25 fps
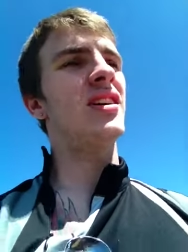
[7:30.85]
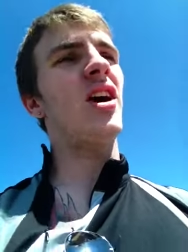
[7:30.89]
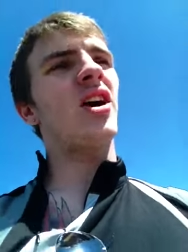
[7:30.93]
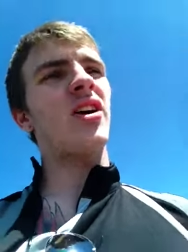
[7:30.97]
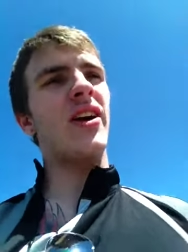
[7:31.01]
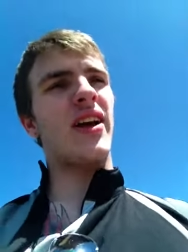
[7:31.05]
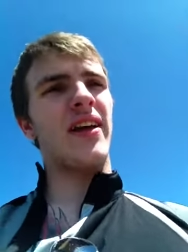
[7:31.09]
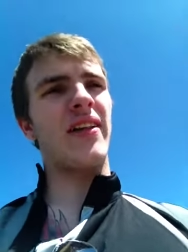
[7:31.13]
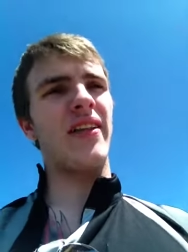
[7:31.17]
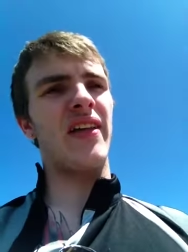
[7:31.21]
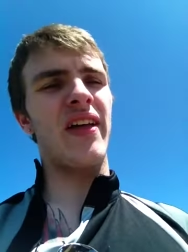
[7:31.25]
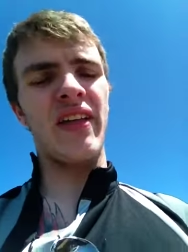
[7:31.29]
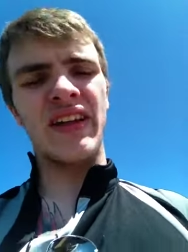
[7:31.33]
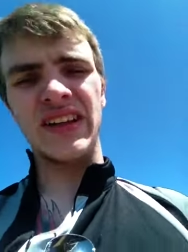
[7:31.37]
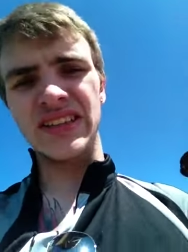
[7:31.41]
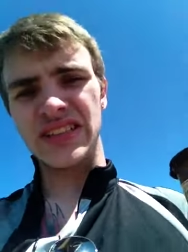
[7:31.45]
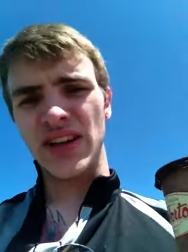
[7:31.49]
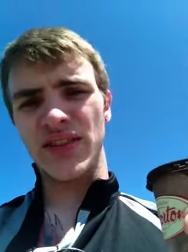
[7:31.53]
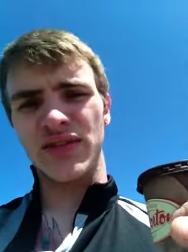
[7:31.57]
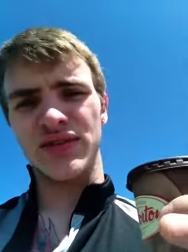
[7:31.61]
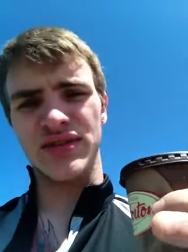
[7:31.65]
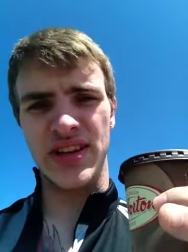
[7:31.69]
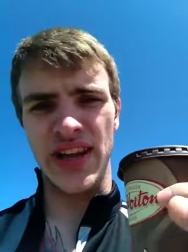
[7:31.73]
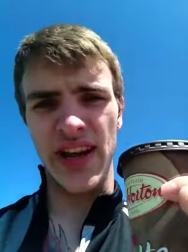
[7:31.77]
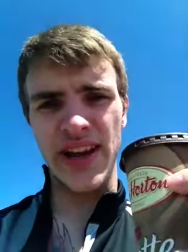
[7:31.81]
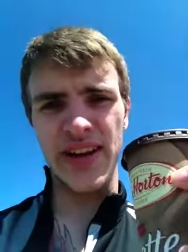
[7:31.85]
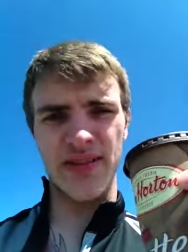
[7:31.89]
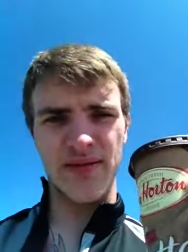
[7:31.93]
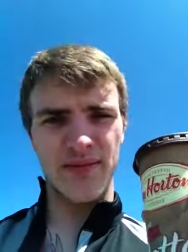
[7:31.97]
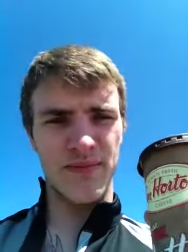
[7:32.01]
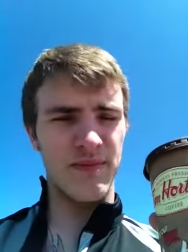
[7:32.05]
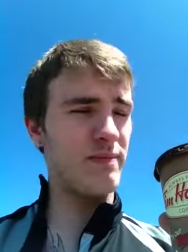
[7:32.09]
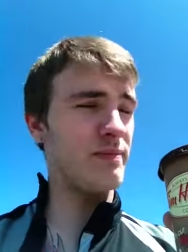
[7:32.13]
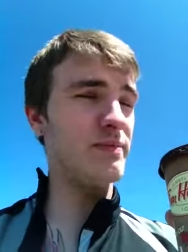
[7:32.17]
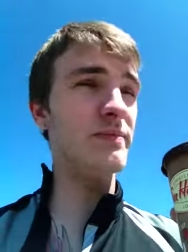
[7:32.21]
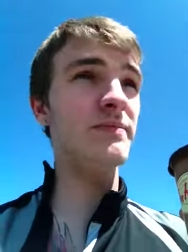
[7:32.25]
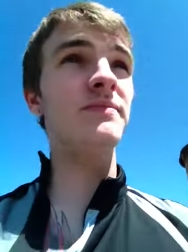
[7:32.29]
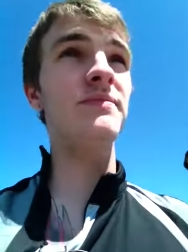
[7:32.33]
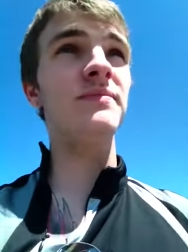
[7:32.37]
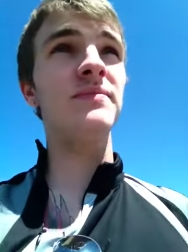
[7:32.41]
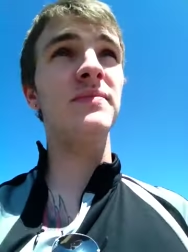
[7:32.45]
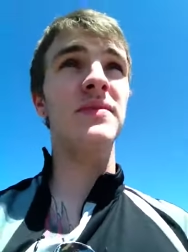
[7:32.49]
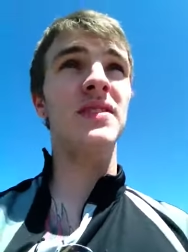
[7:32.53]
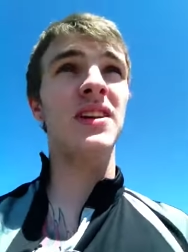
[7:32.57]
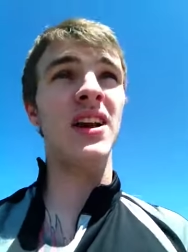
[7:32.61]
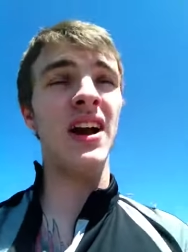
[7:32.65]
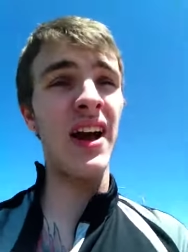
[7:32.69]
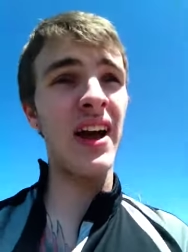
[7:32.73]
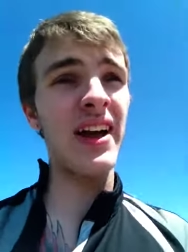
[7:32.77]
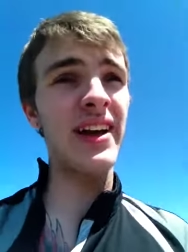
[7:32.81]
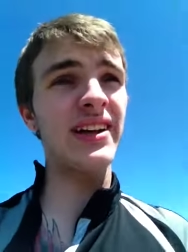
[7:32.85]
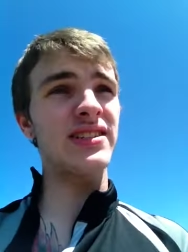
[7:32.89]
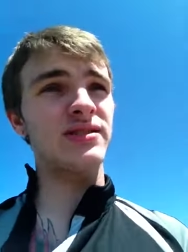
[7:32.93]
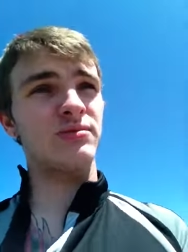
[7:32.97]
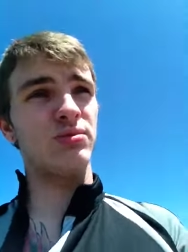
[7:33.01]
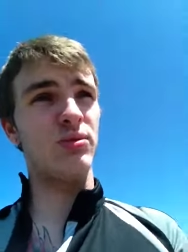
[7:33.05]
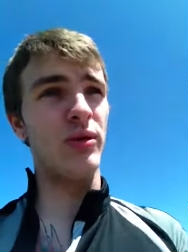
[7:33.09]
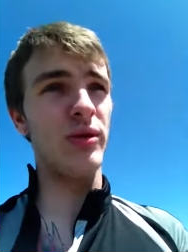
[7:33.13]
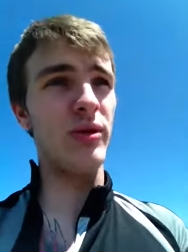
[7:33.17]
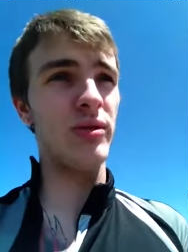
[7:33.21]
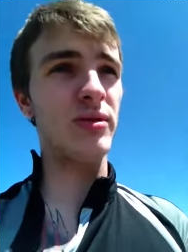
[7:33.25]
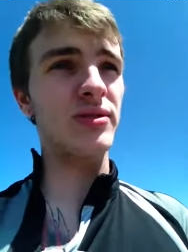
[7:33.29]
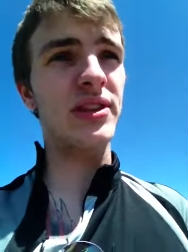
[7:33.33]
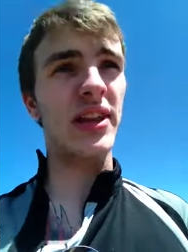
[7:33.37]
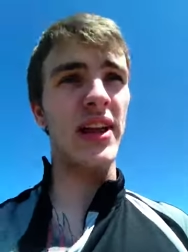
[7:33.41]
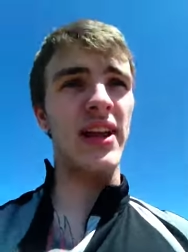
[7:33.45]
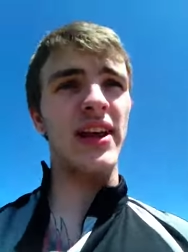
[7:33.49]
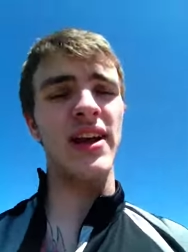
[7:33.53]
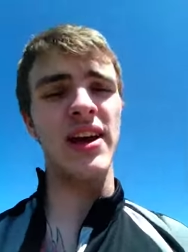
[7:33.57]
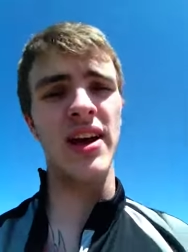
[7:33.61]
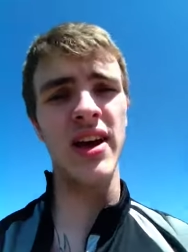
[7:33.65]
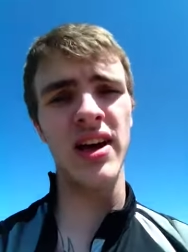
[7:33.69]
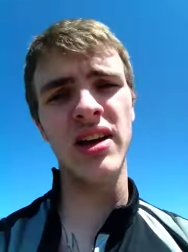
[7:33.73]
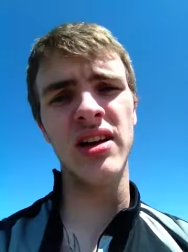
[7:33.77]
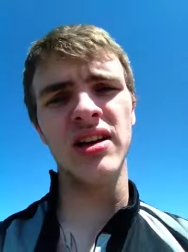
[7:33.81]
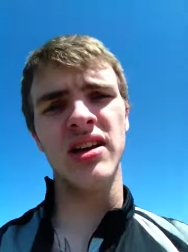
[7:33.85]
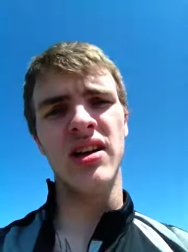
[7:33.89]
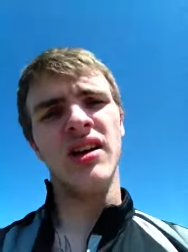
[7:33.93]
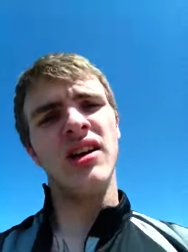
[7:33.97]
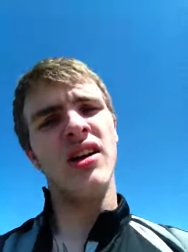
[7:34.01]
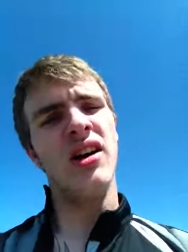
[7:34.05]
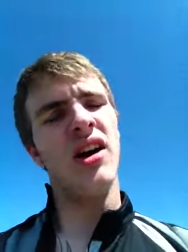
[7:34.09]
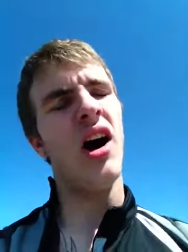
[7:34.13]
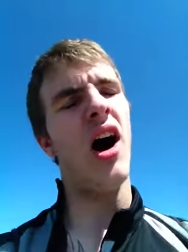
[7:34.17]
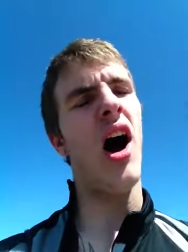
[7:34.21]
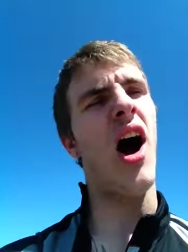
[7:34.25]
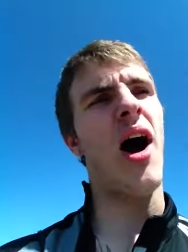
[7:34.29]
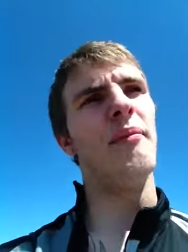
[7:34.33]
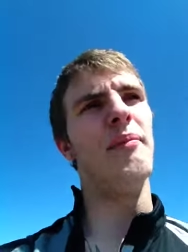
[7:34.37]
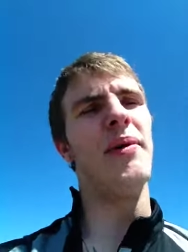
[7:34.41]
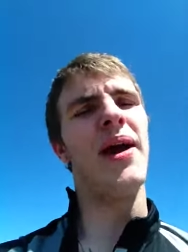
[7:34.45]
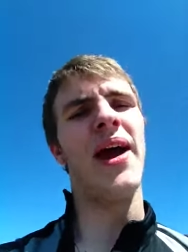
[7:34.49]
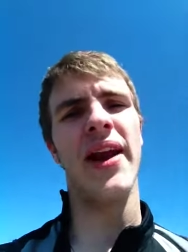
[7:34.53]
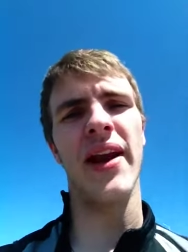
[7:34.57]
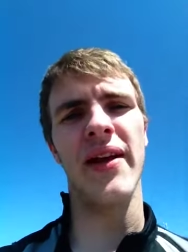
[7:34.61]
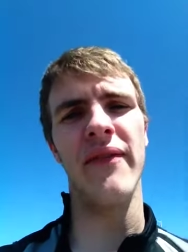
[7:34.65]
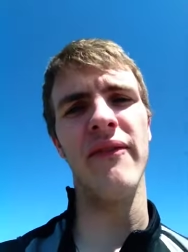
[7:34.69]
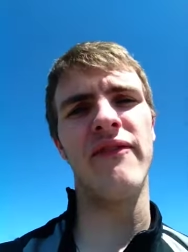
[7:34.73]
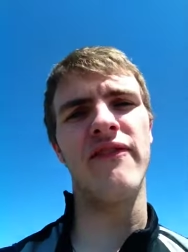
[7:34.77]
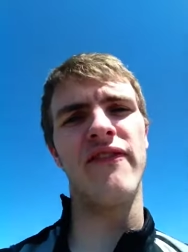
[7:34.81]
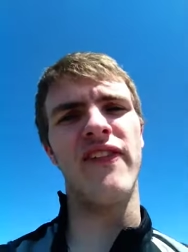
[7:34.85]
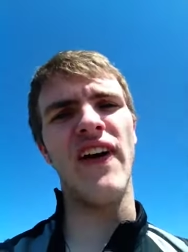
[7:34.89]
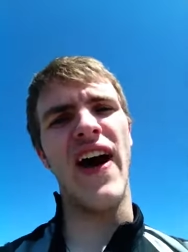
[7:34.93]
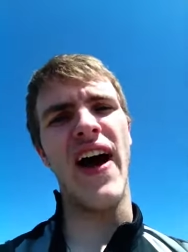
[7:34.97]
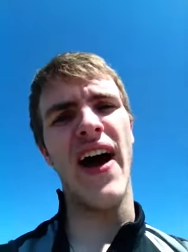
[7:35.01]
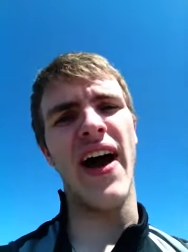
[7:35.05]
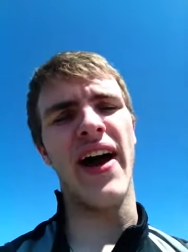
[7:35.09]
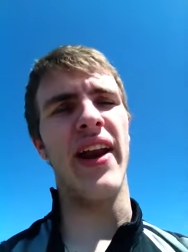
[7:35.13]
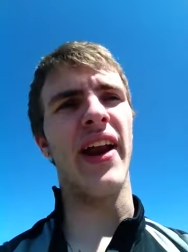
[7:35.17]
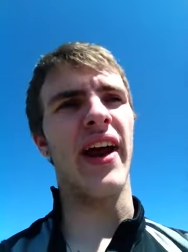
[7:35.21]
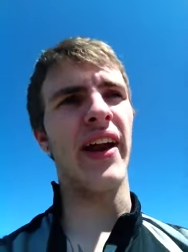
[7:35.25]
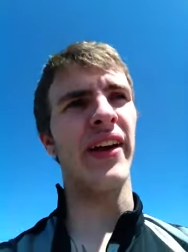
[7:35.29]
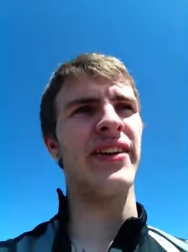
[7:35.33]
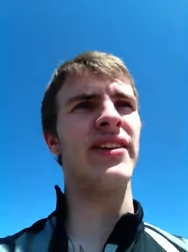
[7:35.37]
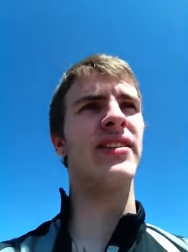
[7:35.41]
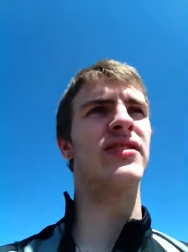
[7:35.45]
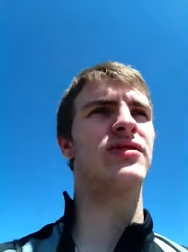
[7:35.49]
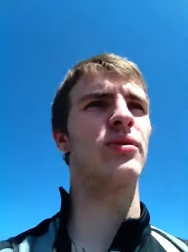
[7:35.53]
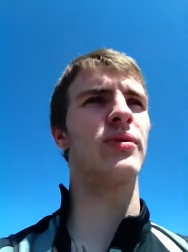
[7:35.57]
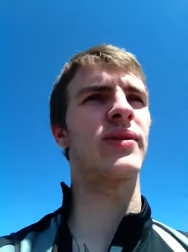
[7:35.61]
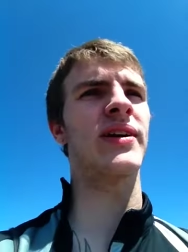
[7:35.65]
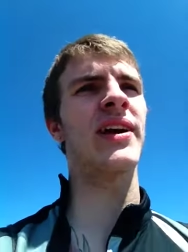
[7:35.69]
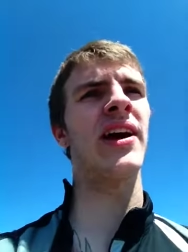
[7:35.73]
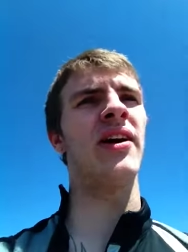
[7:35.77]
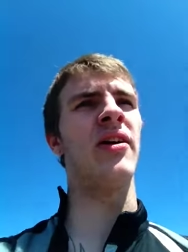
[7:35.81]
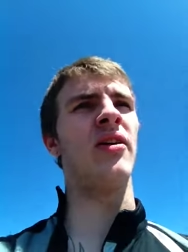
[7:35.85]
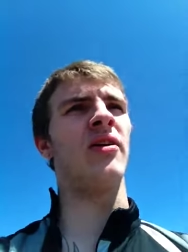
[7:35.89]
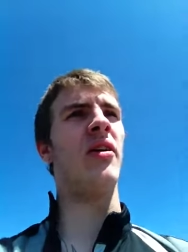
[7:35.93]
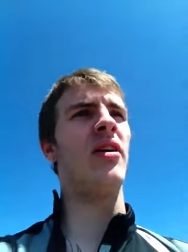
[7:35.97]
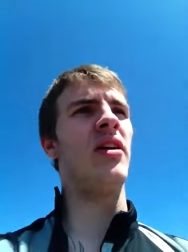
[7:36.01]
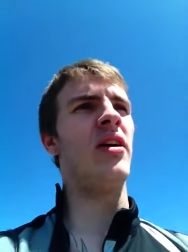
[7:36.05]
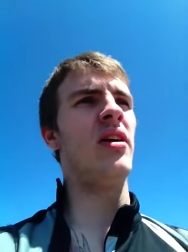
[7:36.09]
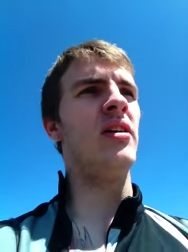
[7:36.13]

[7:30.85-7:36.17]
Okay, that's it. Take guys. Well, you'll say, "Oh man, I'm fat. I need to work out."